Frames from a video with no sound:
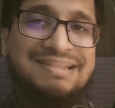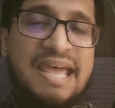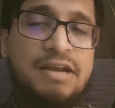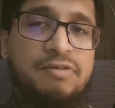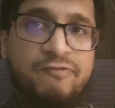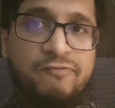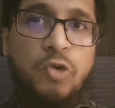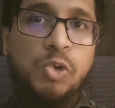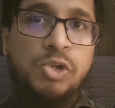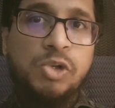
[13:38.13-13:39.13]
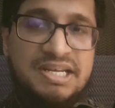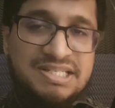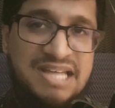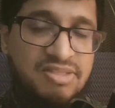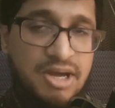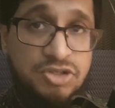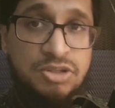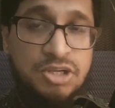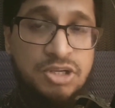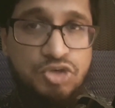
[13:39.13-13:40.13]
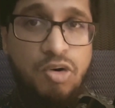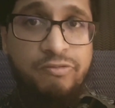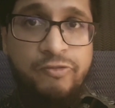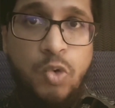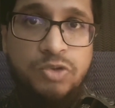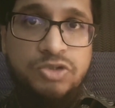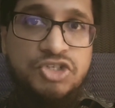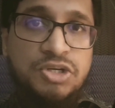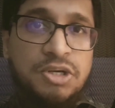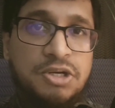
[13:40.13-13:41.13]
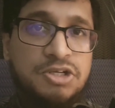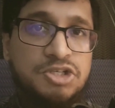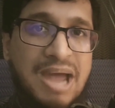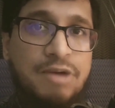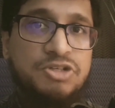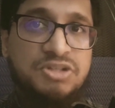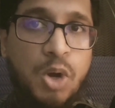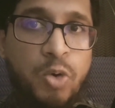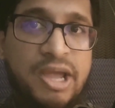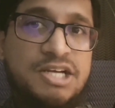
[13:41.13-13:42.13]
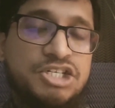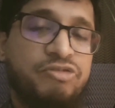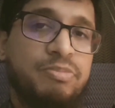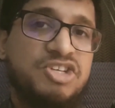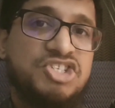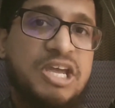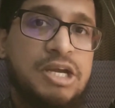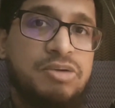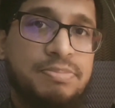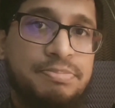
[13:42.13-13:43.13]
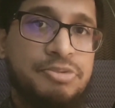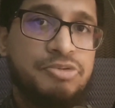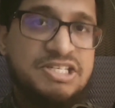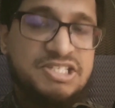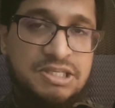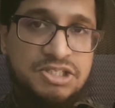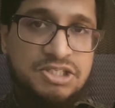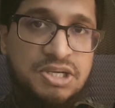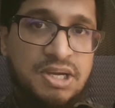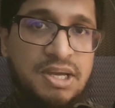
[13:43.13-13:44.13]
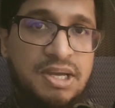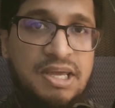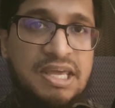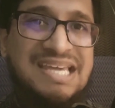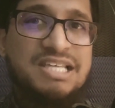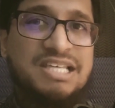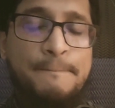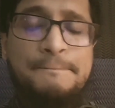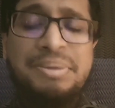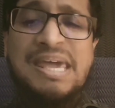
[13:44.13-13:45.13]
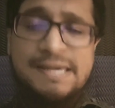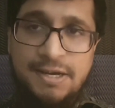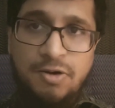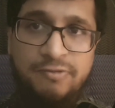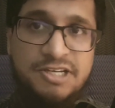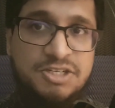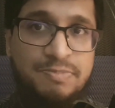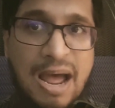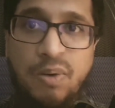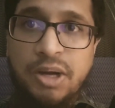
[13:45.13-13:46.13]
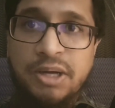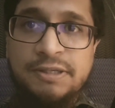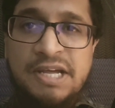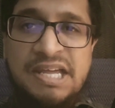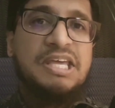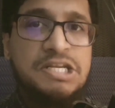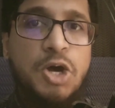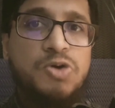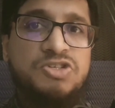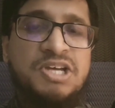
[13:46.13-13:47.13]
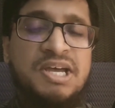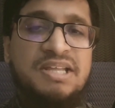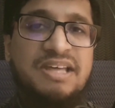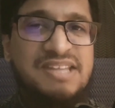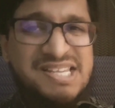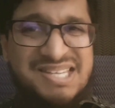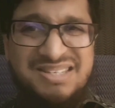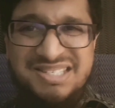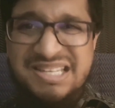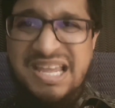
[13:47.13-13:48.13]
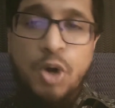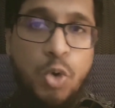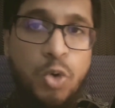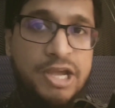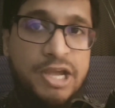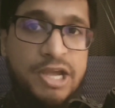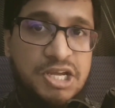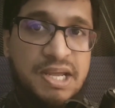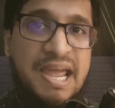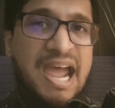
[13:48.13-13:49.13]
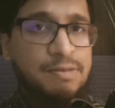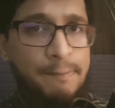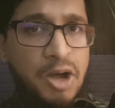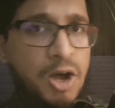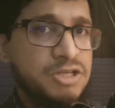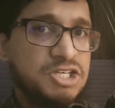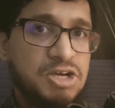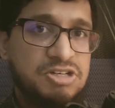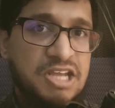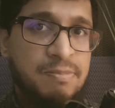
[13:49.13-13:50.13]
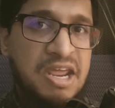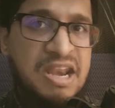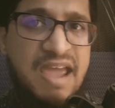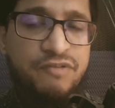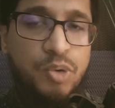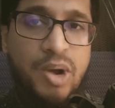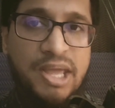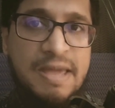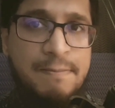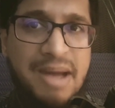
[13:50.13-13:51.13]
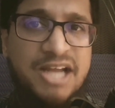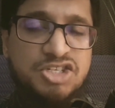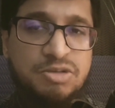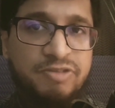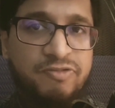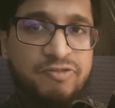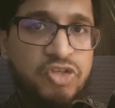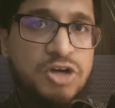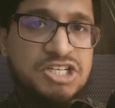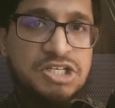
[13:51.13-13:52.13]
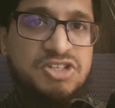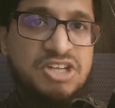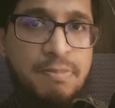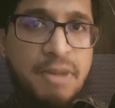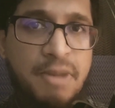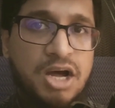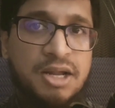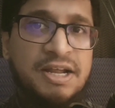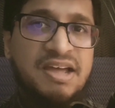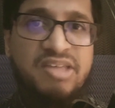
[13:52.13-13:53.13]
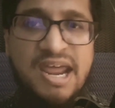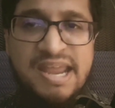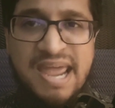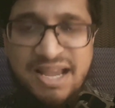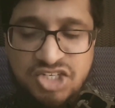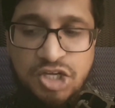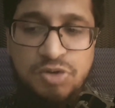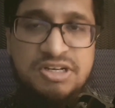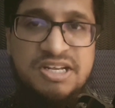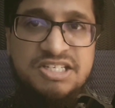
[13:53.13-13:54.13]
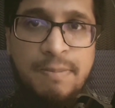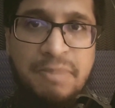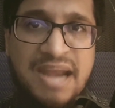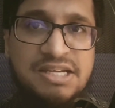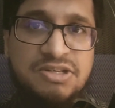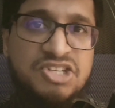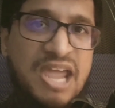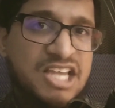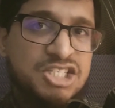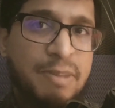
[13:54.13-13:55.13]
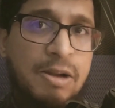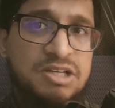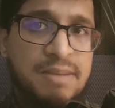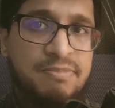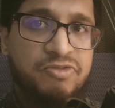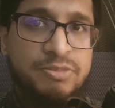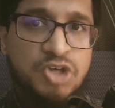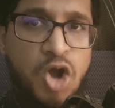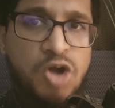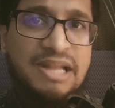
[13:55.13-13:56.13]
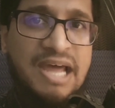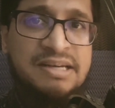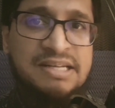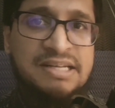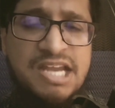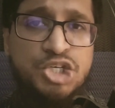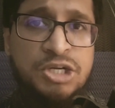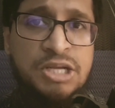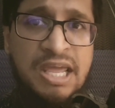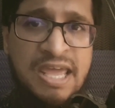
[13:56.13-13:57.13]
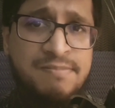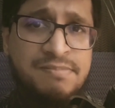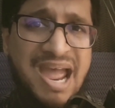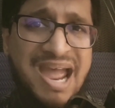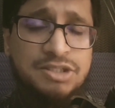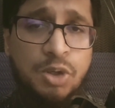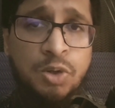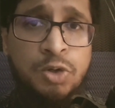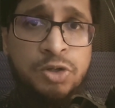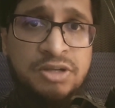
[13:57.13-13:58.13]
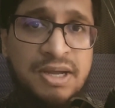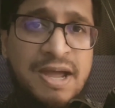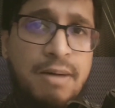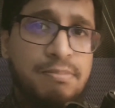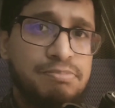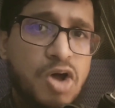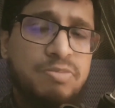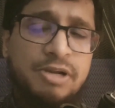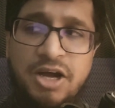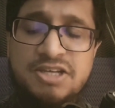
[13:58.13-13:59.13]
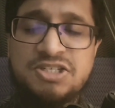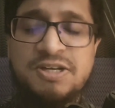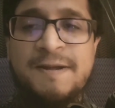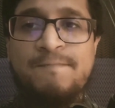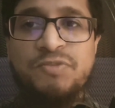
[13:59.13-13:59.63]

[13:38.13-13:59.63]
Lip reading: at the head of a full 10,000 strong force to oust the Quraysh from the sacred precincts. He's at the peak of his power. He knows that these same Qurayshi had persecuted him in every way imaginable for 13 years in Makkah. They had executed his companions, expelled him from his homeland, injured him at Uhud, mobilized